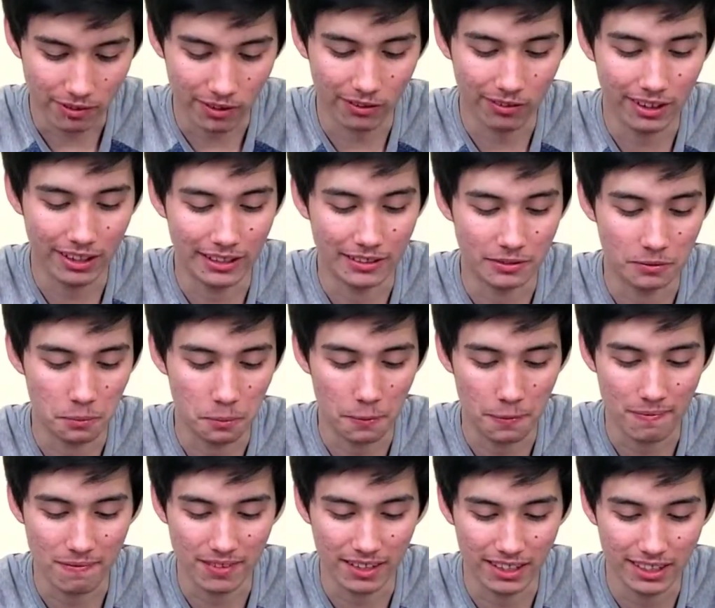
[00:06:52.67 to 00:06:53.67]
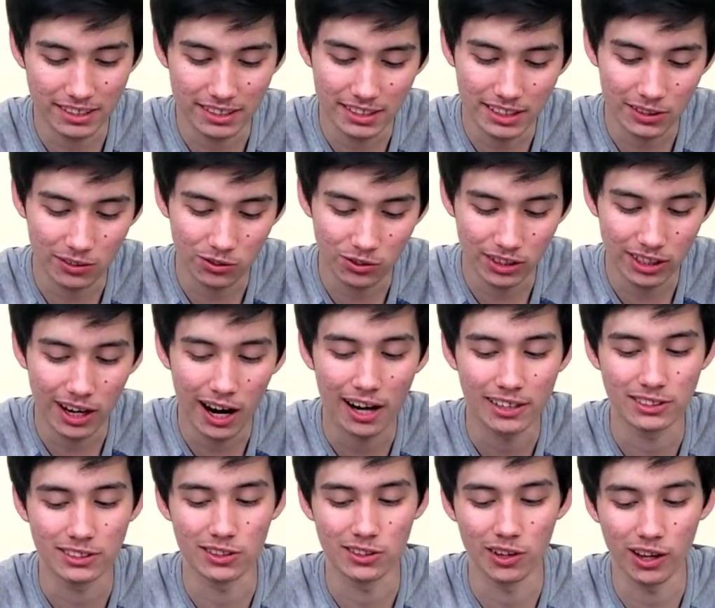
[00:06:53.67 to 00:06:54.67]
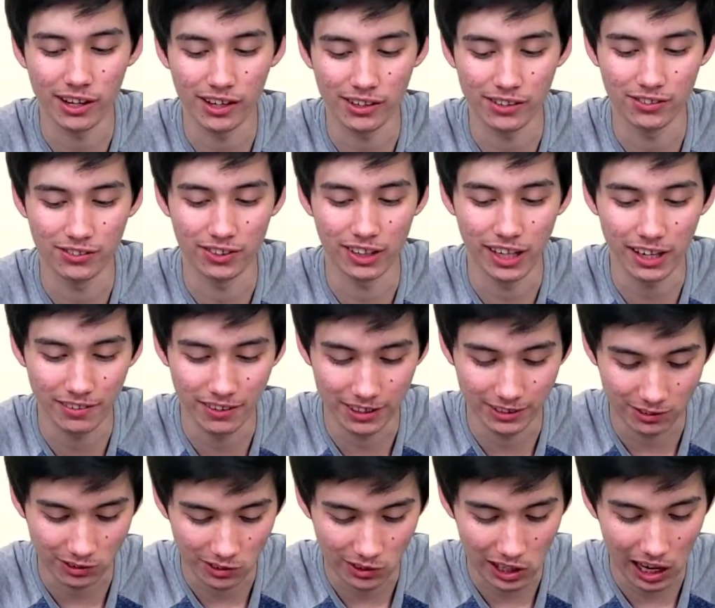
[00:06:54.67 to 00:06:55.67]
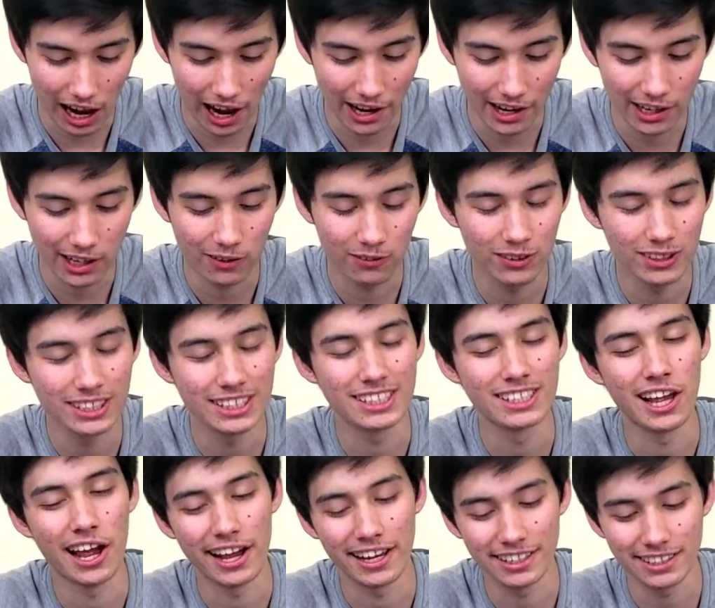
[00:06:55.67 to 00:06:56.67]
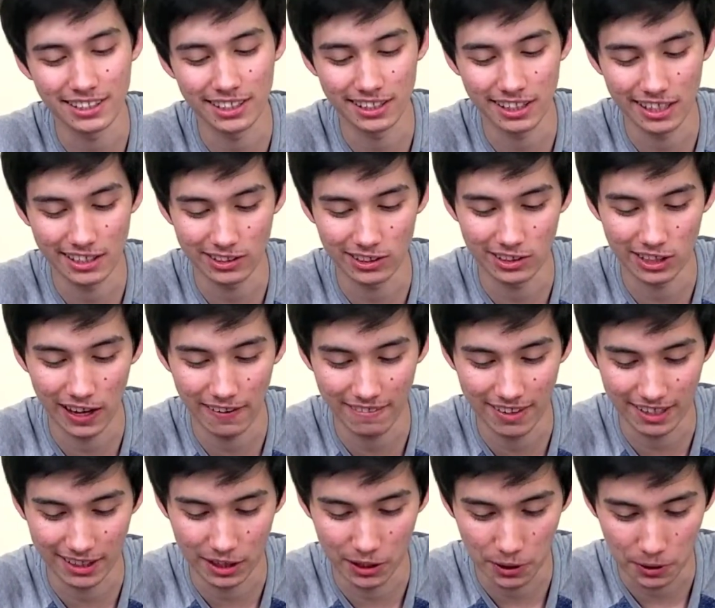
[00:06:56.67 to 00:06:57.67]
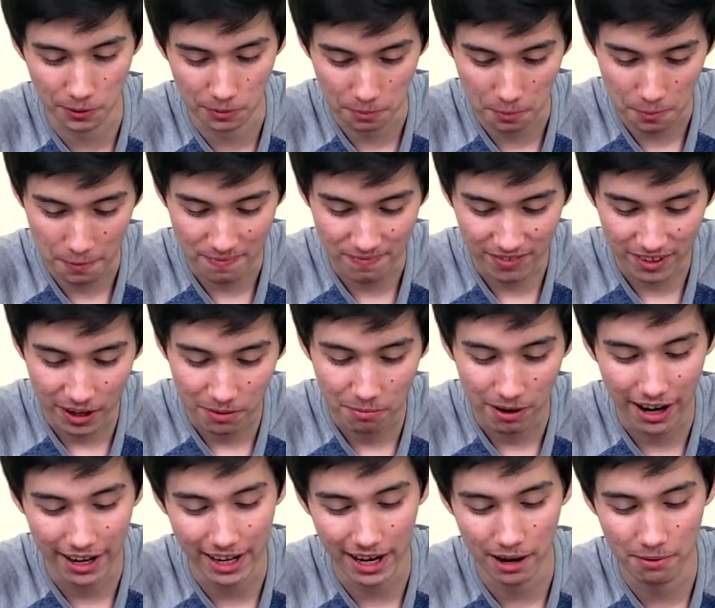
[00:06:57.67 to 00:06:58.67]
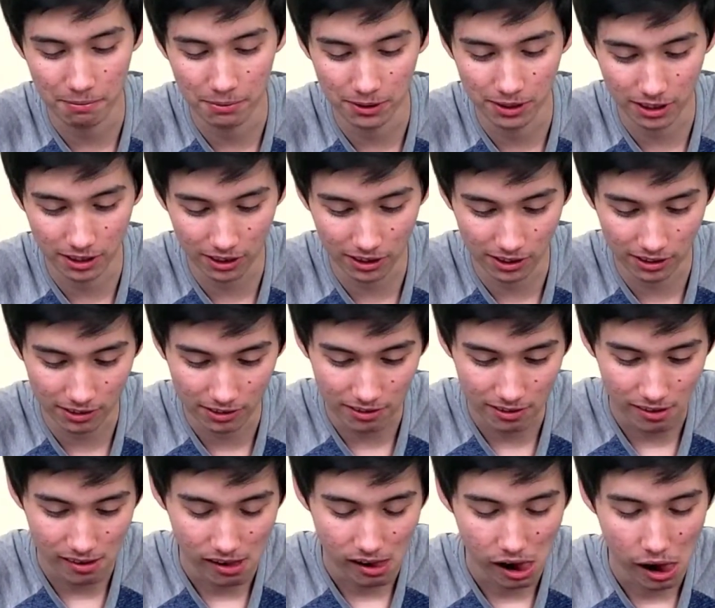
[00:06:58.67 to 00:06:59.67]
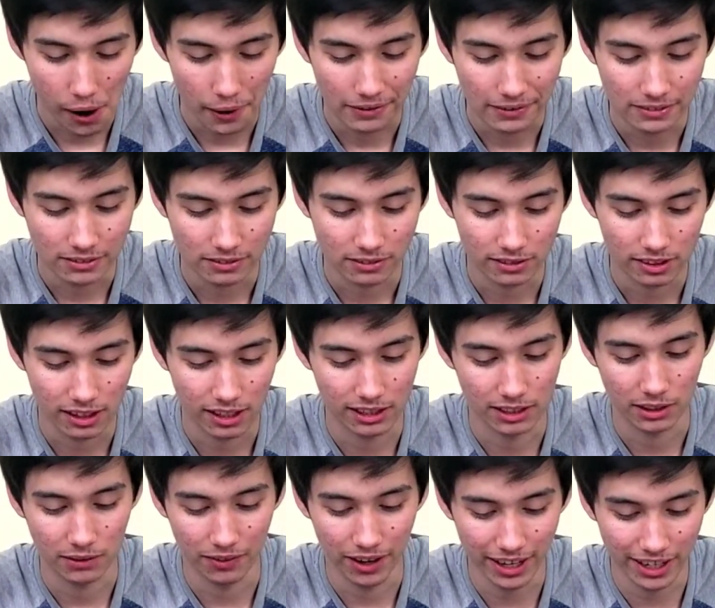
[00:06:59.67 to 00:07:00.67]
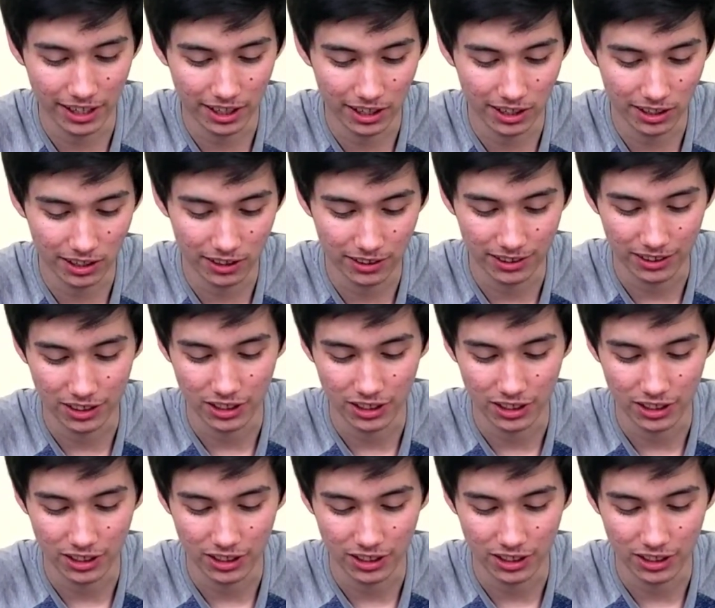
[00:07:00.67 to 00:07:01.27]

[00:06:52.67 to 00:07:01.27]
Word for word: Wow, this thing really has a lot of flavor, and you can really taste the things on top, like the pineapple, the tomato, the